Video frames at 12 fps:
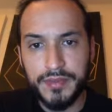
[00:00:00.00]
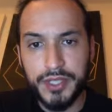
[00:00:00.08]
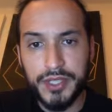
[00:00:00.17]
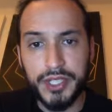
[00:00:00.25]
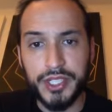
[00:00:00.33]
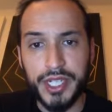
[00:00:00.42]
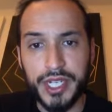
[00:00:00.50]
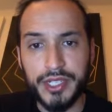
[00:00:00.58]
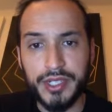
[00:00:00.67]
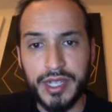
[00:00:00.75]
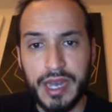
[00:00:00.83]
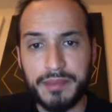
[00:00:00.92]
You should change
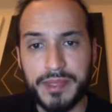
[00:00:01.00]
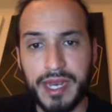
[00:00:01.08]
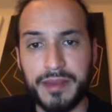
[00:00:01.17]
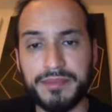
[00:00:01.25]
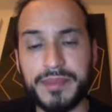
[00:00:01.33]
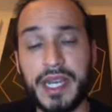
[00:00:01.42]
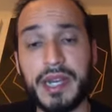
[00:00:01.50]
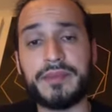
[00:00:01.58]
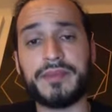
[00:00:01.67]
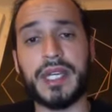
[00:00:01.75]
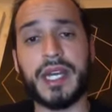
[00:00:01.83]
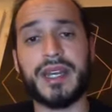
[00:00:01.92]
your laptop. Yeah,
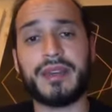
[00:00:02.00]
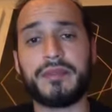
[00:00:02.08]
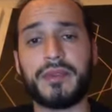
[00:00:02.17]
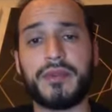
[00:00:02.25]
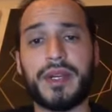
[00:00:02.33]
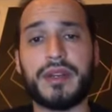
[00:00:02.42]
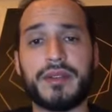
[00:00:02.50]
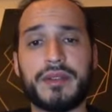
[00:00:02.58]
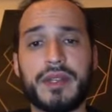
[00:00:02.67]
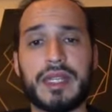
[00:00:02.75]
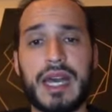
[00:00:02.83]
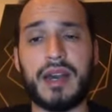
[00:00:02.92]
I am aware.
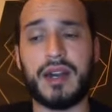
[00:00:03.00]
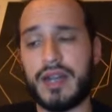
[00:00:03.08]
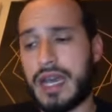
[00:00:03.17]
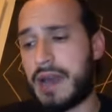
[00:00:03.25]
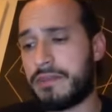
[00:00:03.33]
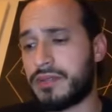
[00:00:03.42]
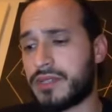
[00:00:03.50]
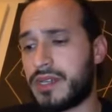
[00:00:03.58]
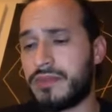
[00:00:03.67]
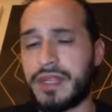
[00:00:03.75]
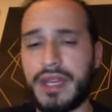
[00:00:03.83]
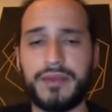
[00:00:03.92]
Apple's
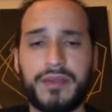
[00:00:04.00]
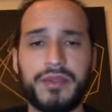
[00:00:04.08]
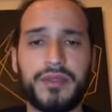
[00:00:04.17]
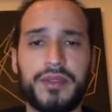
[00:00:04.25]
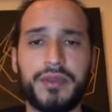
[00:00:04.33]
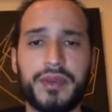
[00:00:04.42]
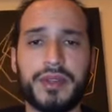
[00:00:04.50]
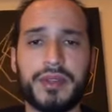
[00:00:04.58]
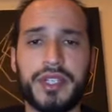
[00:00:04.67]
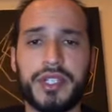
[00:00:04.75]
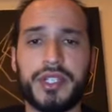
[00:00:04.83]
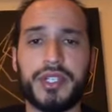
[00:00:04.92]
coming out with a new one
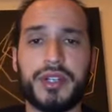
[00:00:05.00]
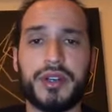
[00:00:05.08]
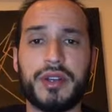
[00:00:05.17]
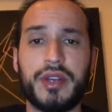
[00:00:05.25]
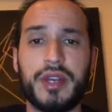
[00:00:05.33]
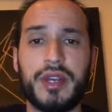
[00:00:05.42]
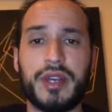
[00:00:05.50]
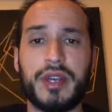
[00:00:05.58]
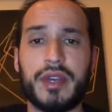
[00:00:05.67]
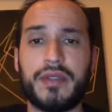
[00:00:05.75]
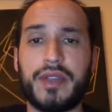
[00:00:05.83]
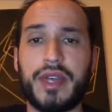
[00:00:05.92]
this year,
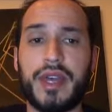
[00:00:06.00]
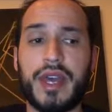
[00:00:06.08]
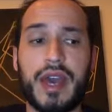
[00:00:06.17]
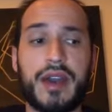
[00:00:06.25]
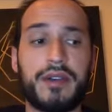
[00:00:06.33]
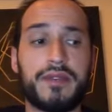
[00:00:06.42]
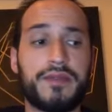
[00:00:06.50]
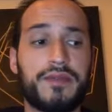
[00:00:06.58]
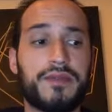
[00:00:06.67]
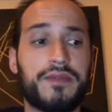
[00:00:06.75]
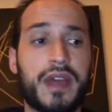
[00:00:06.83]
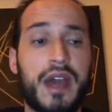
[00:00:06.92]
and they have
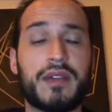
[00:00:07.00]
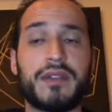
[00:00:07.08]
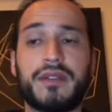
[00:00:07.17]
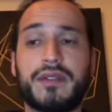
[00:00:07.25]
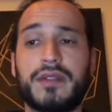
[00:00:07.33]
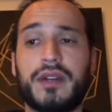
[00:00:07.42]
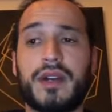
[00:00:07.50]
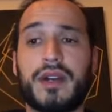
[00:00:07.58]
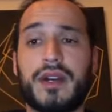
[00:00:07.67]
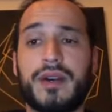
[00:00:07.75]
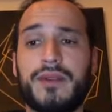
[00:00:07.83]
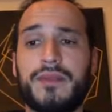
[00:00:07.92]
not
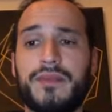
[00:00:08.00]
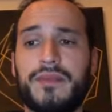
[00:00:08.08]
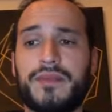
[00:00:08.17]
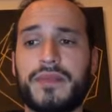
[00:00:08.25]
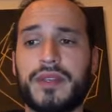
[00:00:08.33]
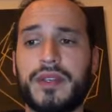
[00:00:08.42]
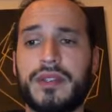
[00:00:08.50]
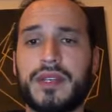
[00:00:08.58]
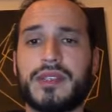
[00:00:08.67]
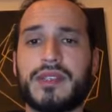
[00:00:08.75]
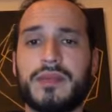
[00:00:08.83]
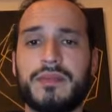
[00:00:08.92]

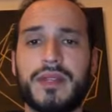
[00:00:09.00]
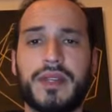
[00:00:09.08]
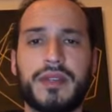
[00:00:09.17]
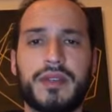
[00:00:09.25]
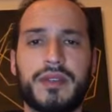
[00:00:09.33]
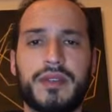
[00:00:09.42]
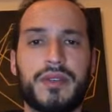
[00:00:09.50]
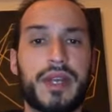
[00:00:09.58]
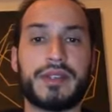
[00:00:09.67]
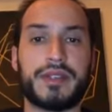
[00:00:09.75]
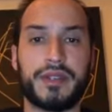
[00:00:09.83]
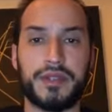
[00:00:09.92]
done something
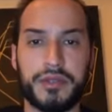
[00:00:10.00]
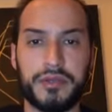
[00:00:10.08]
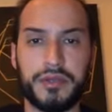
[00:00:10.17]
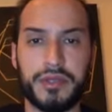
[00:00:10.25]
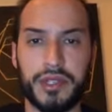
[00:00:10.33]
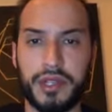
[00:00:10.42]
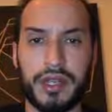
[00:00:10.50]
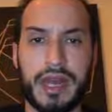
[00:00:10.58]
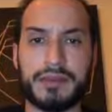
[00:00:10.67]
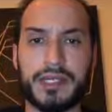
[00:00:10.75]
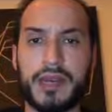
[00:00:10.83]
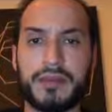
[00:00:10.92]
crazy new to their
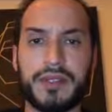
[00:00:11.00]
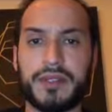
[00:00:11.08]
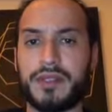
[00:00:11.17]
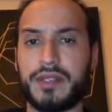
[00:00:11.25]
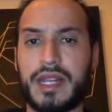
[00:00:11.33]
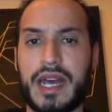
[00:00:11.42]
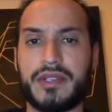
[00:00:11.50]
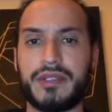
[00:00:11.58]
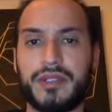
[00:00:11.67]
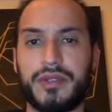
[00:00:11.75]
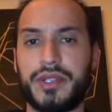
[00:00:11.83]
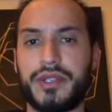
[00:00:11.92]
laptops in the last
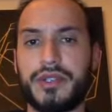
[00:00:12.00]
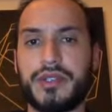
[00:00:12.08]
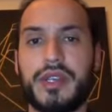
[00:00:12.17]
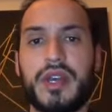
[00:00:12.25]
2 years.